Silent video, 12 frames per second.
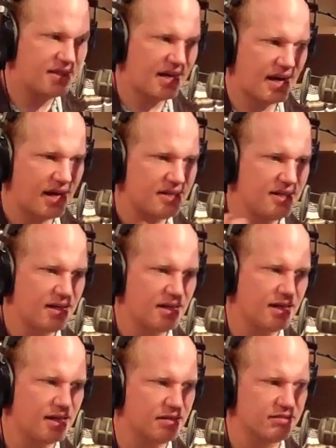and that idea
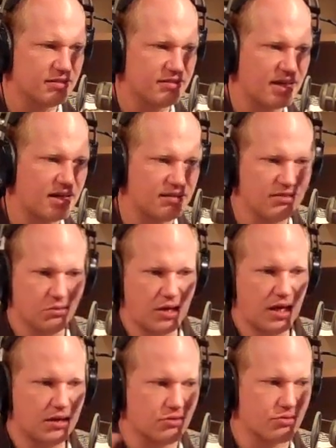is is that it's
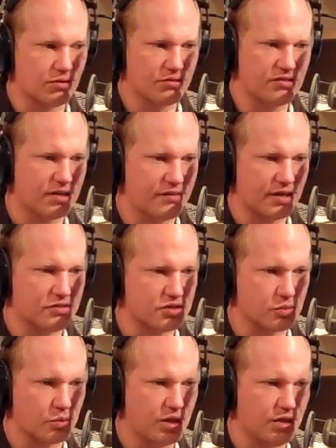okay to throw stuff out
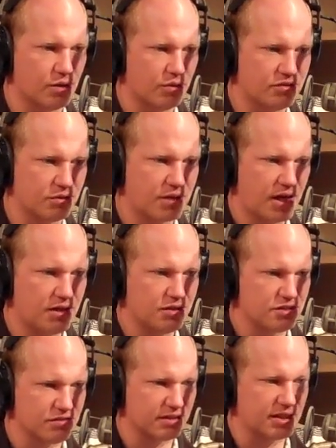your window. It's okay
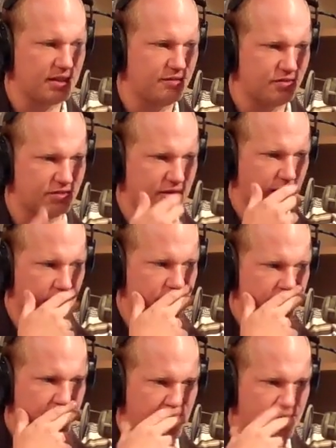to just leave stuff